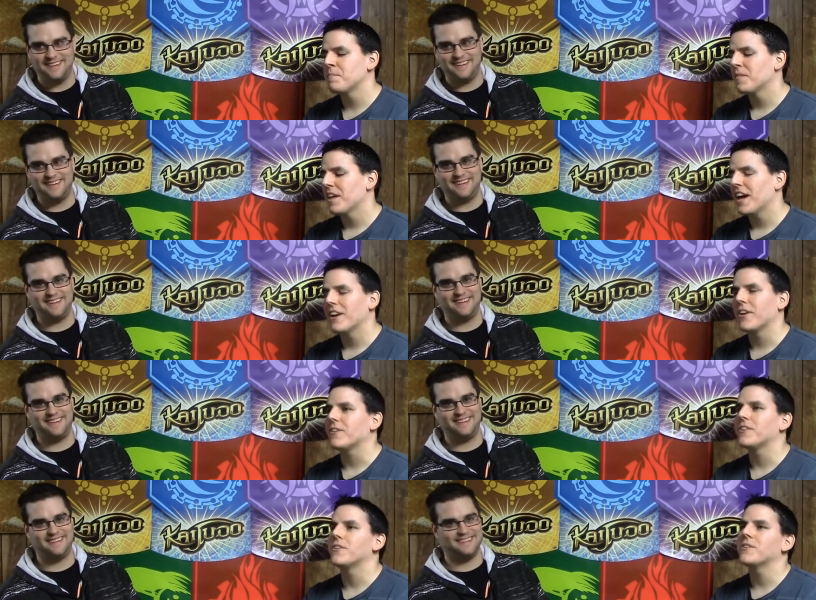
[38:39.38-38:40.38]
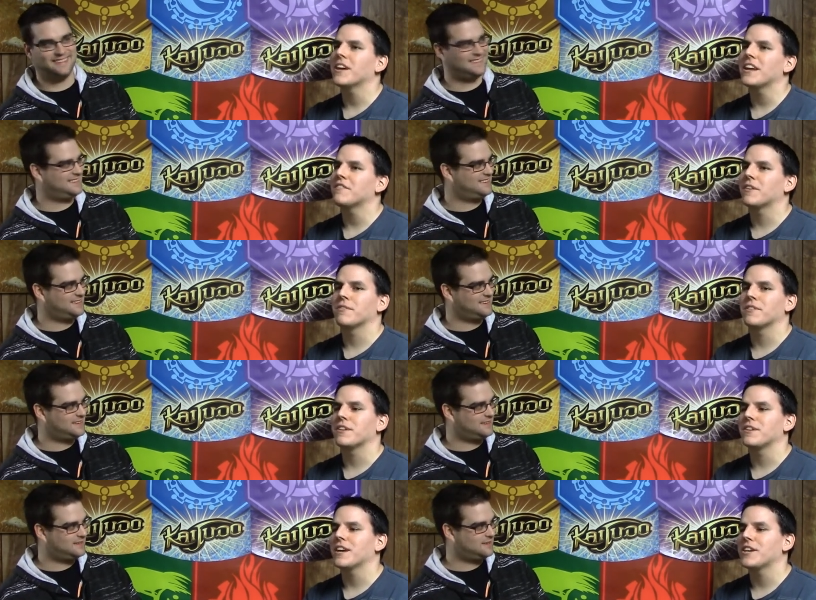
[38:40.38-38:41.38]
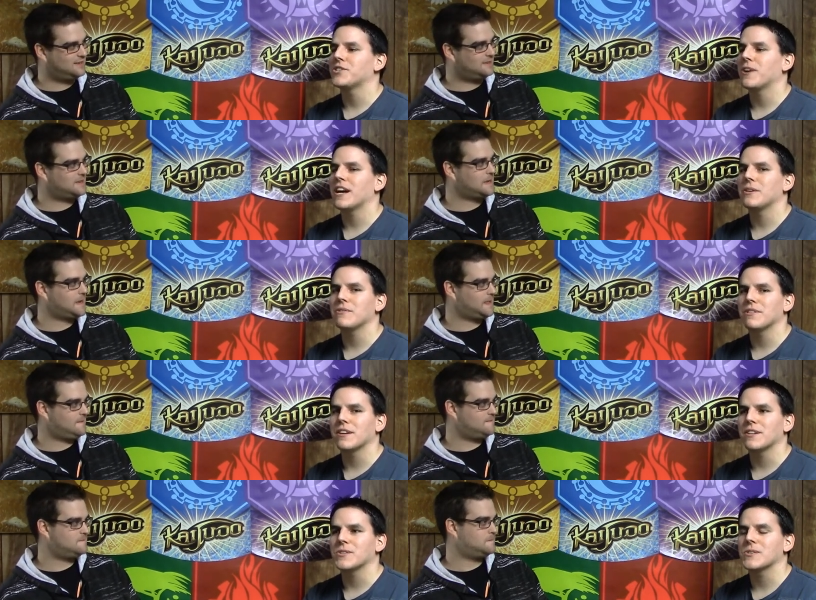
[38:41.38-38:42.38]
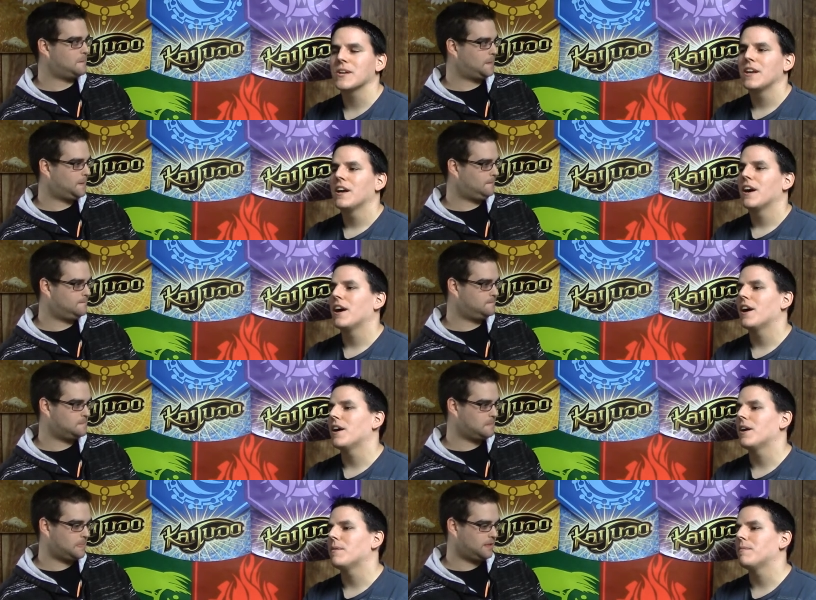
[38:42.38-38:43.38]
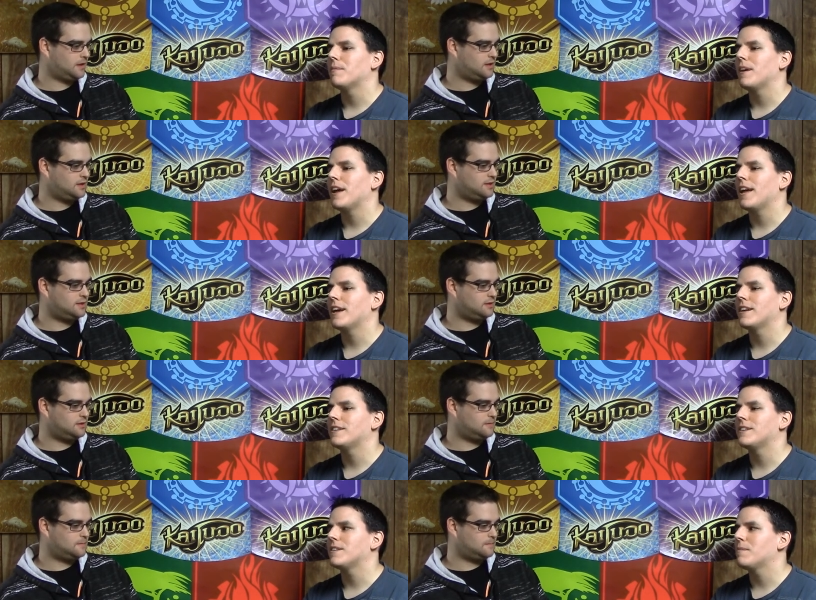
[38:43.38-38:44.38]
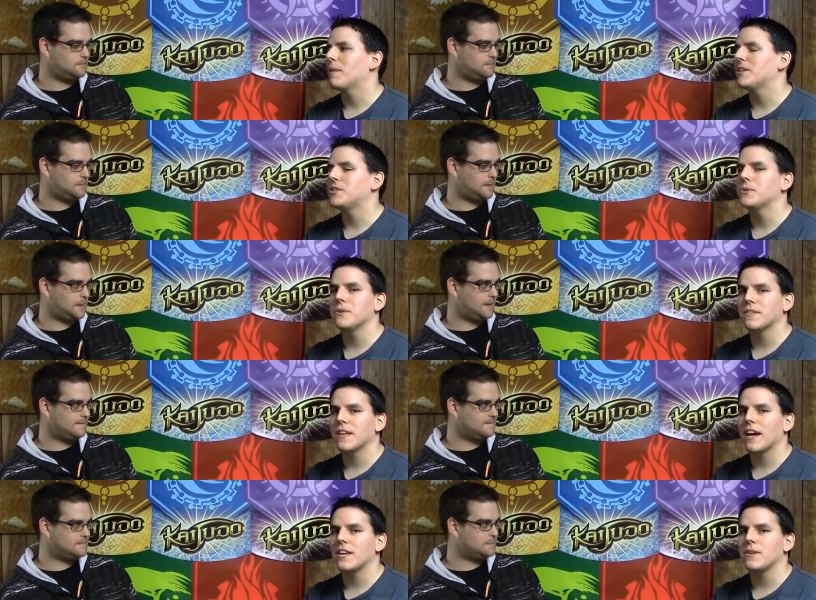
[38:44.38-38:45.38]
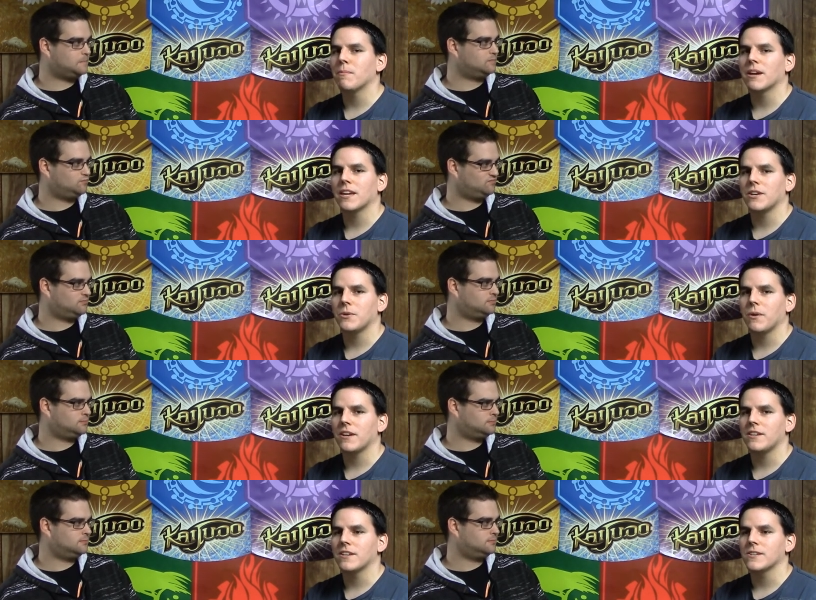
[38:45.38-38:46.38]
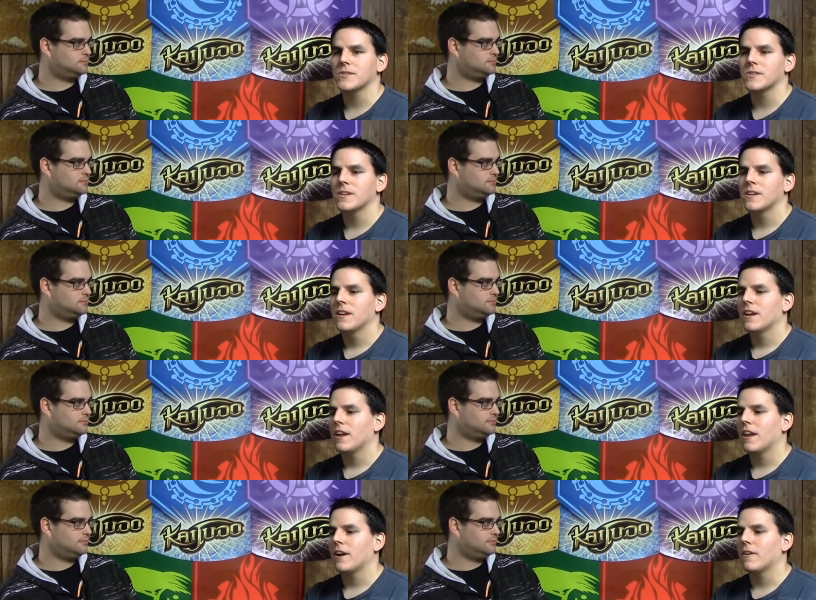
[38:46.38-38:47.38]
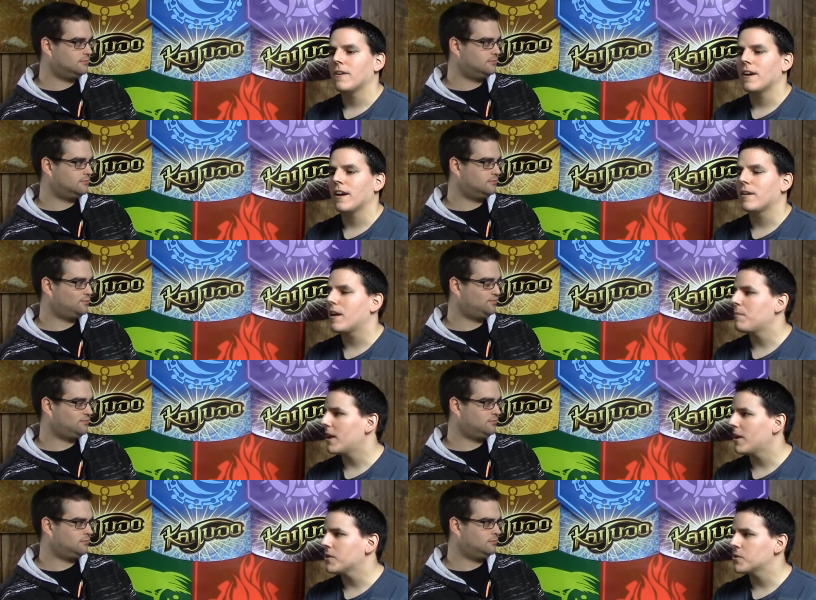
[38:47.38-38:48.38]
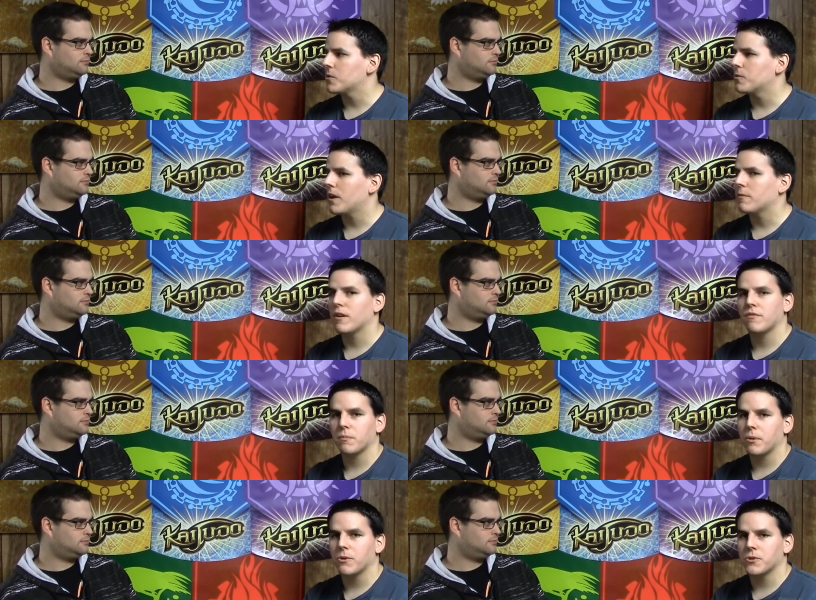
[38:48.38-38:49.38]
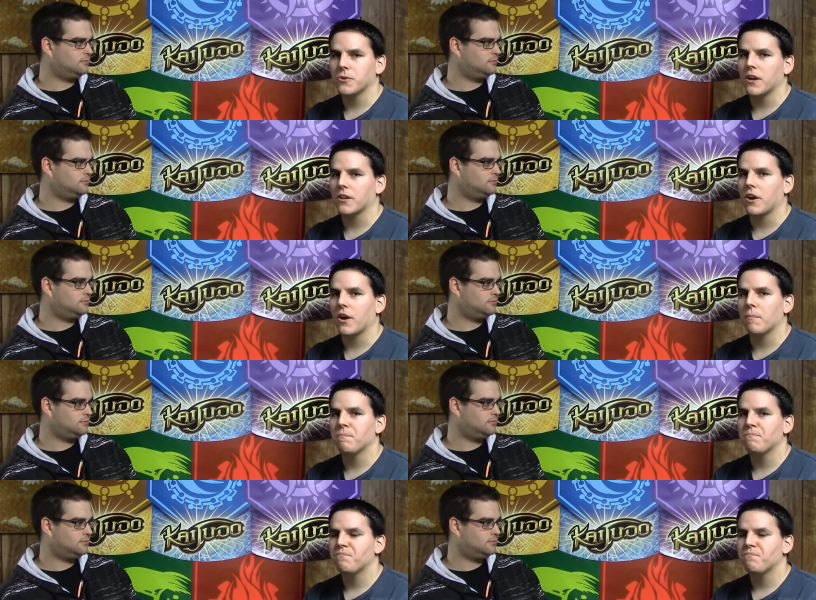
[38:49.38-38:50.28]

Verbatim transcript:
Speaker 1: I don't know. No, you got to have fun with it. You got to try new things, um, and by doing that, you might get new ideas. Now, I, I mean, I also, I write for Pojo.com.